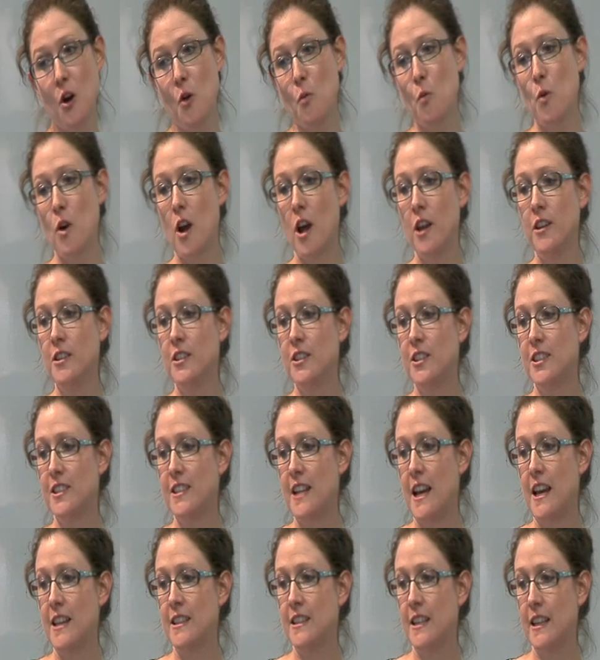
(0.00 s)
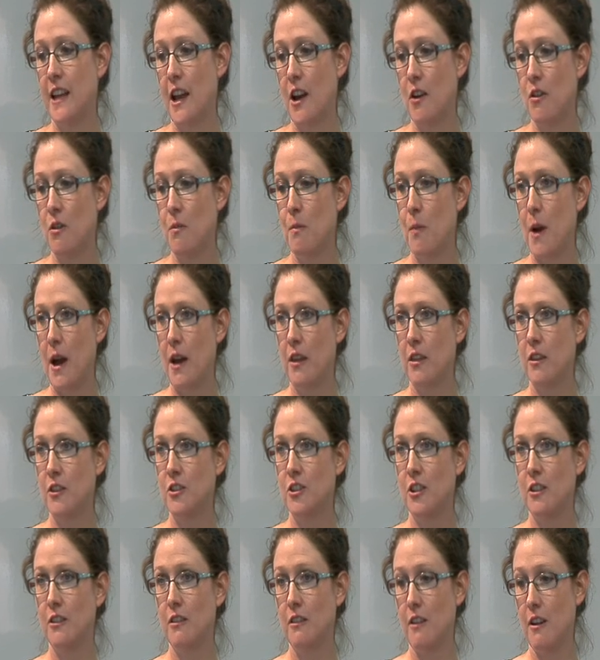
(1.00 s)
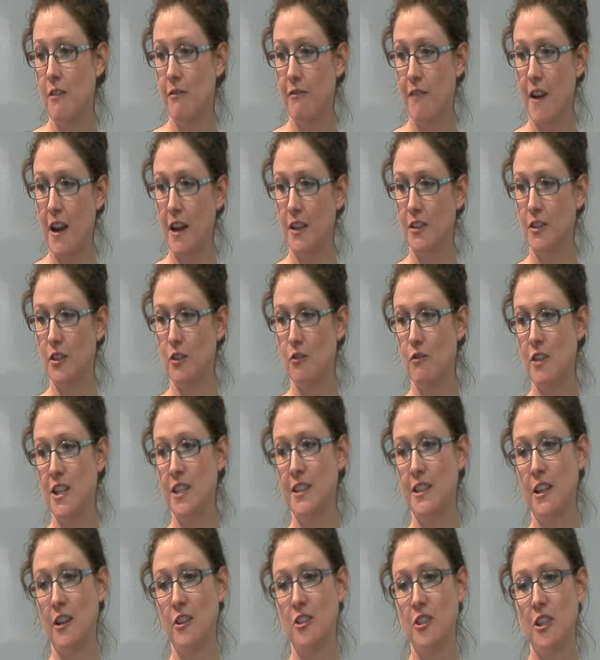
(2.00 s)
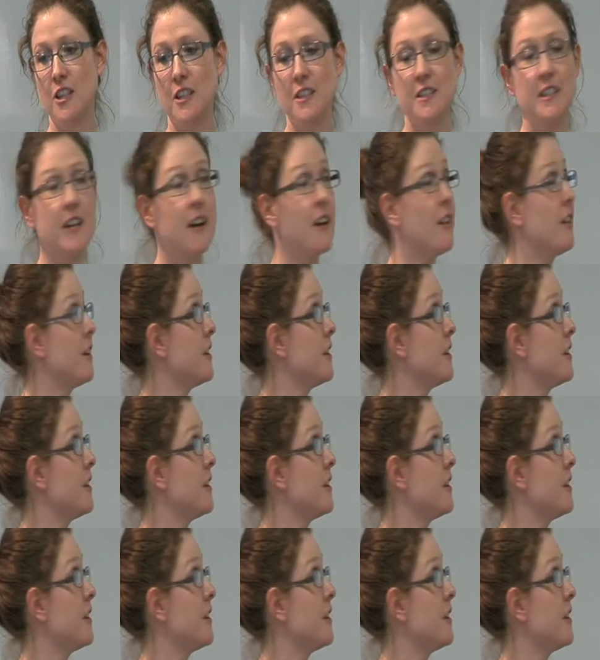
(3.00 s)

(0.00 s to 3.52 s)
We're understanding how the pathogen effector research can tell